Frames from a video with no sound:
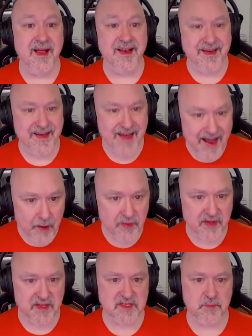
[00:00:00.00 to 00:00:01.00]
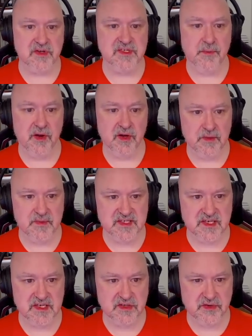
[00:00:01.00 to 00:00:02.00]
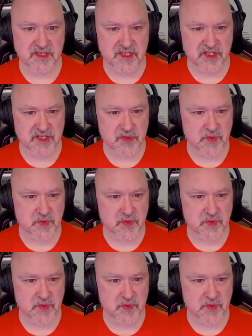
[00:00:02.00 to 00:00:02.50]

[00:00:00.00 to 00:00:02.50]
Now in this box, I'm only missing two digits,